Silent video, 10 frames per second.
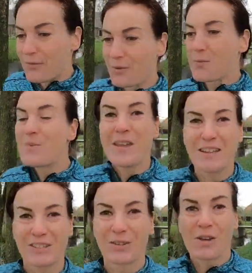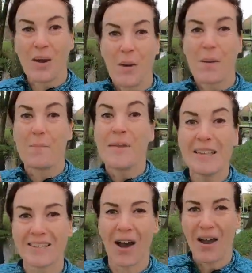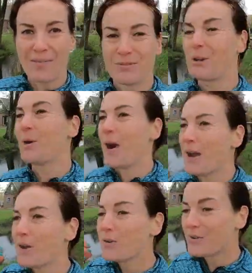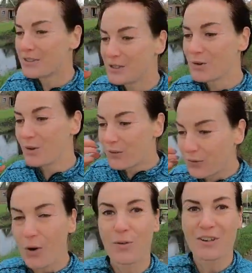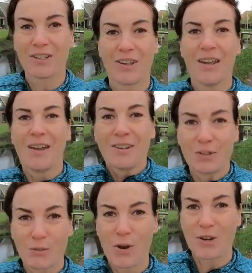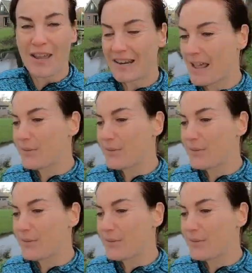For me, it's me time, so I always look forward to running.